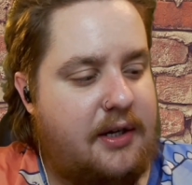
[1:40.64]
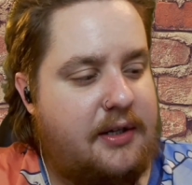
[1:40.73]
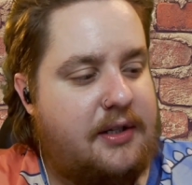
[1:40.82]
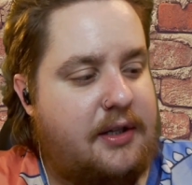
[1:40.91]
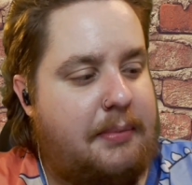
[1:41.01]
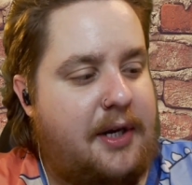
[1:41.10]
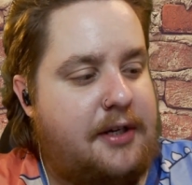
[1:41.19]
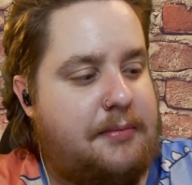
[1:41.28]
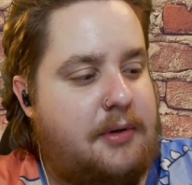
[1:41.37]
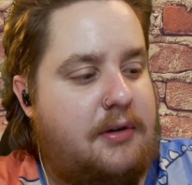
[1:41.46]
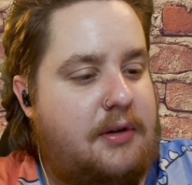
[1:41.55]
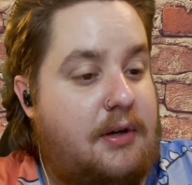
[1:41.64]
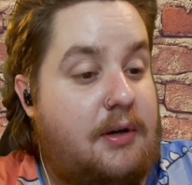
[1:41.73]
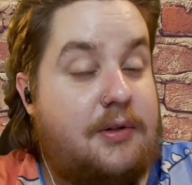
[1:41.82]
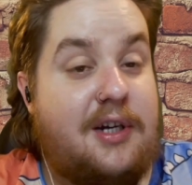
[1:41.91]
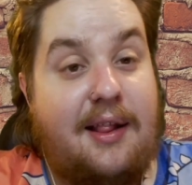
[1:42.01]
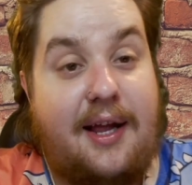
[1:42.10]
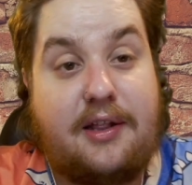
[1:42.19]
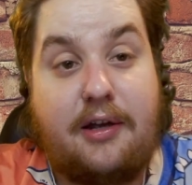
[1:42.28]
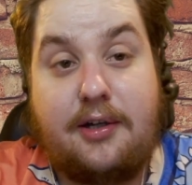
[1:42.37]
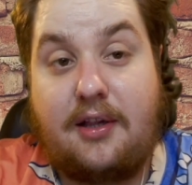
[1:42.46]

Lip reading: is in the basement, which I like, though.